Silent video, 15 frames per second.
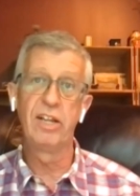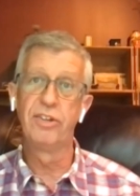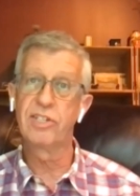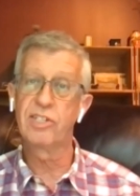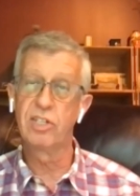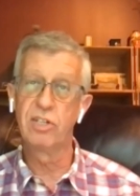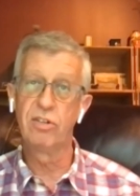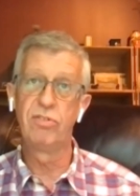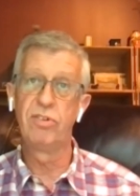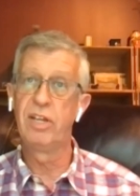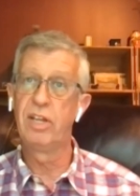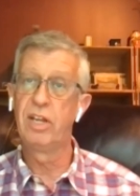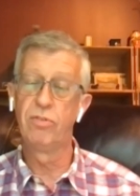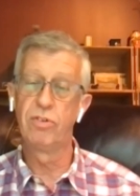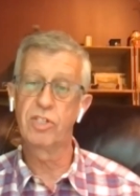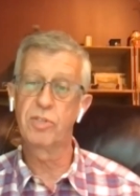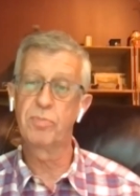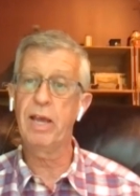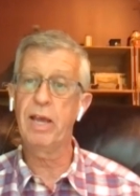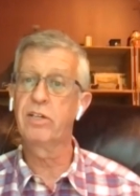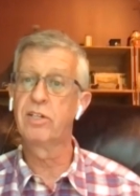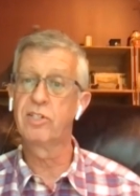illness in, in
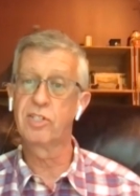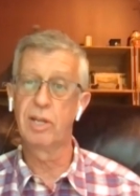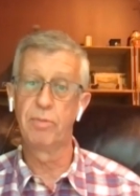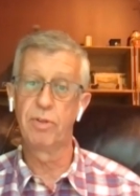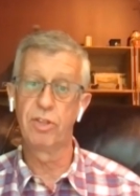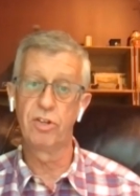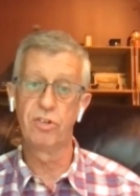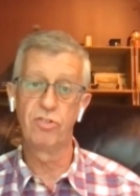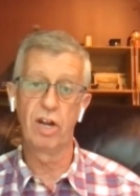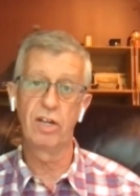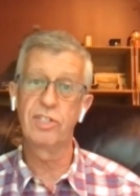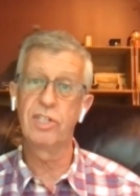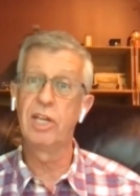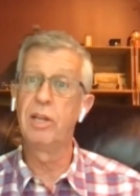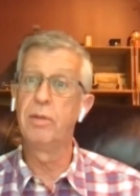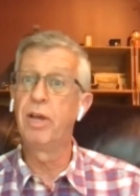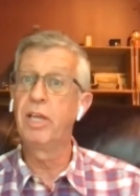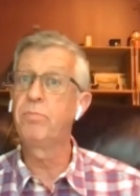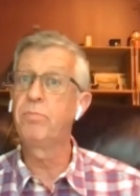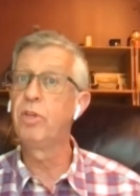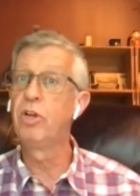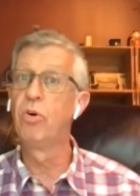respect to some of the drugs, and it
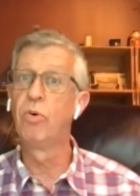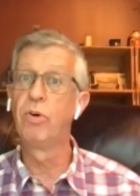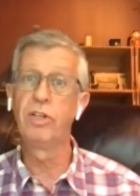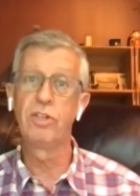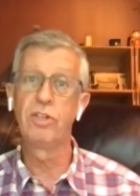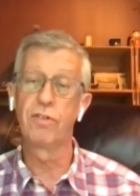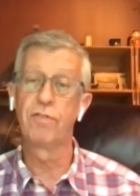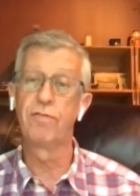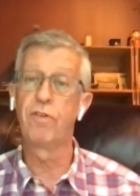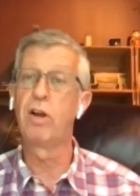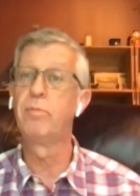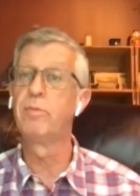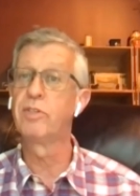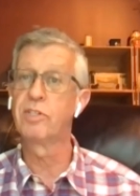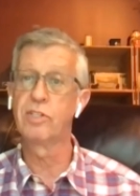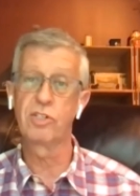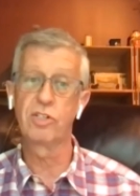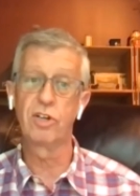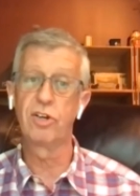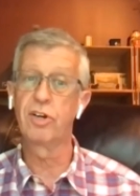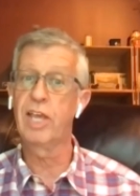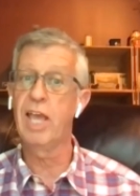might be going to your
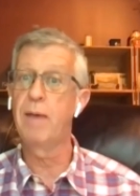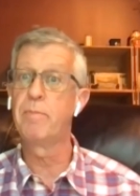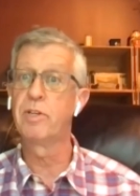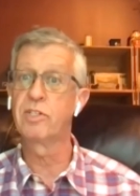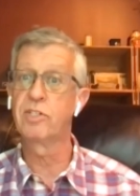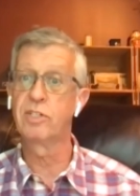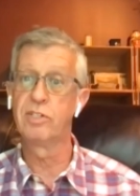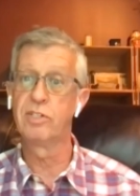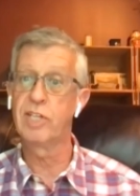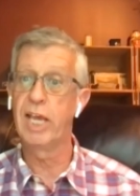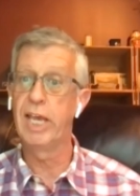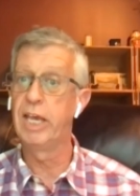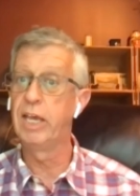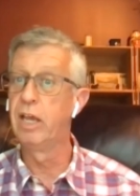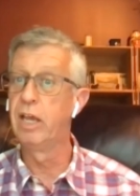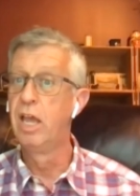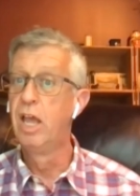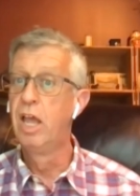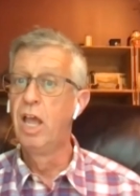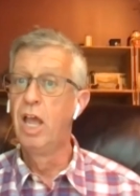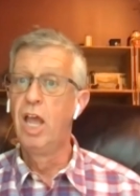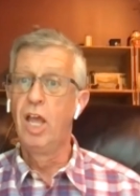pharmacist or your chemist and saying,
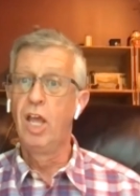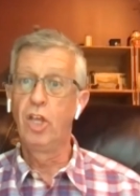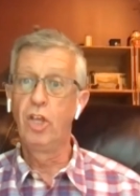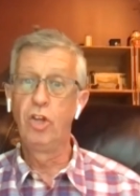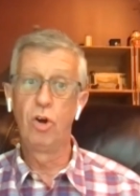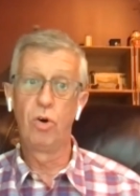mm-hmm.